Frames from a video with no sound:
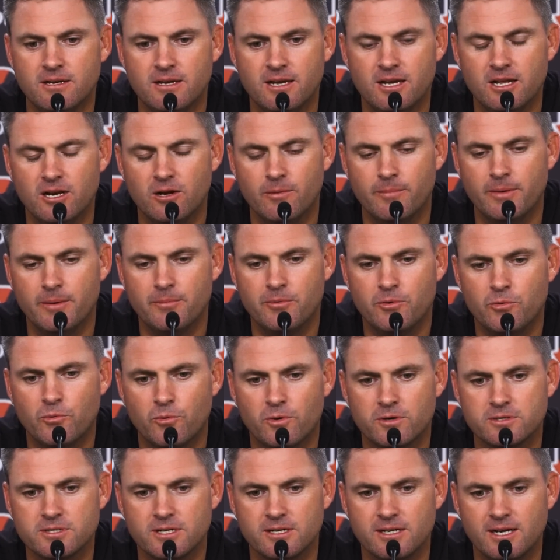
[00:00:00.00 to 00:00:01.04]
maybe we
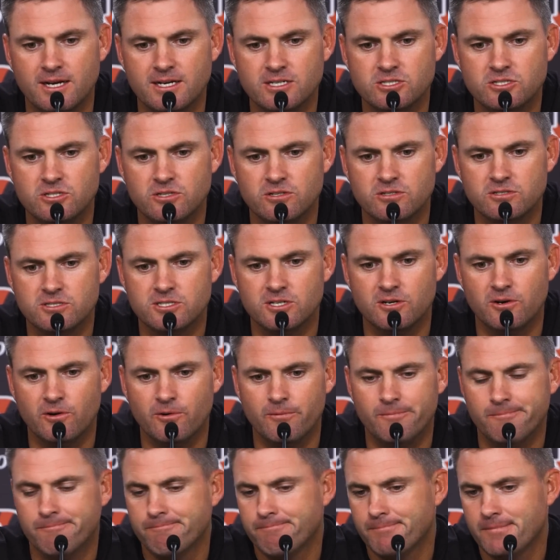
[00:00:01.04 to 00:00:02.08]
worked on last year.
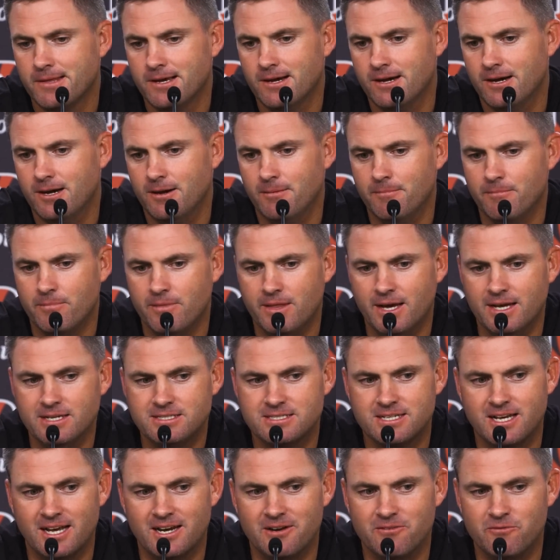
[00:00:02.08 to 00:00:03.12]
So
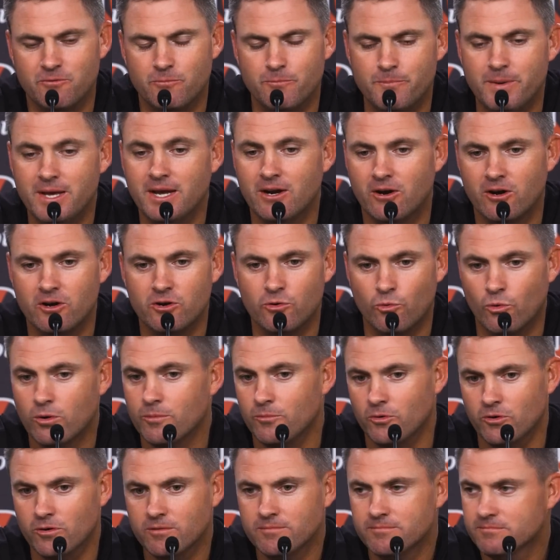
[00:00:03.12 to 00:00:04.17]
that's kind of been our
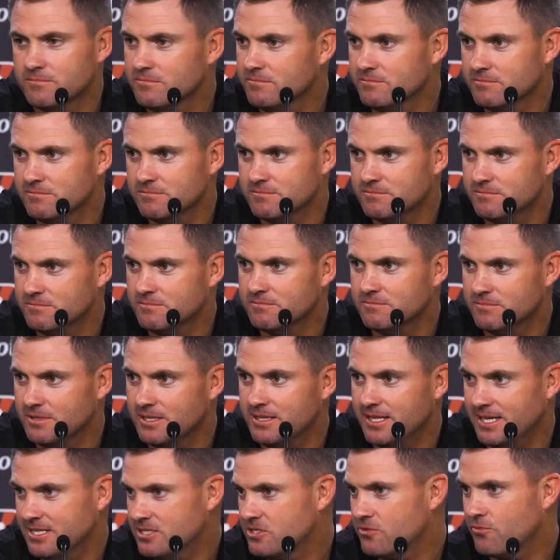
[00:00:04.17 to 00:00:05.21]
normal,
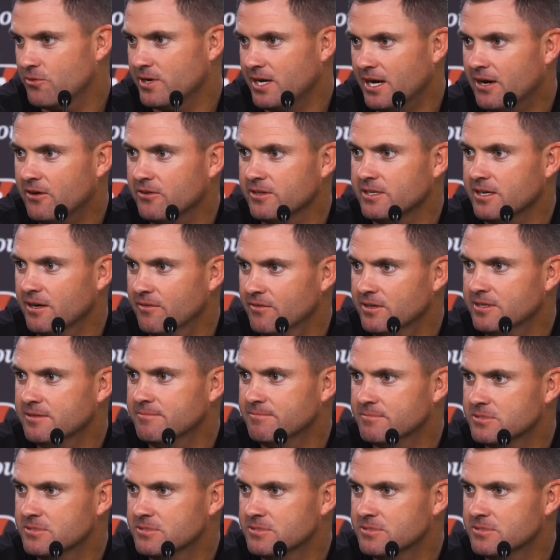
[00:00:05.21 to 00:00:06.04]
and that's the reality of it.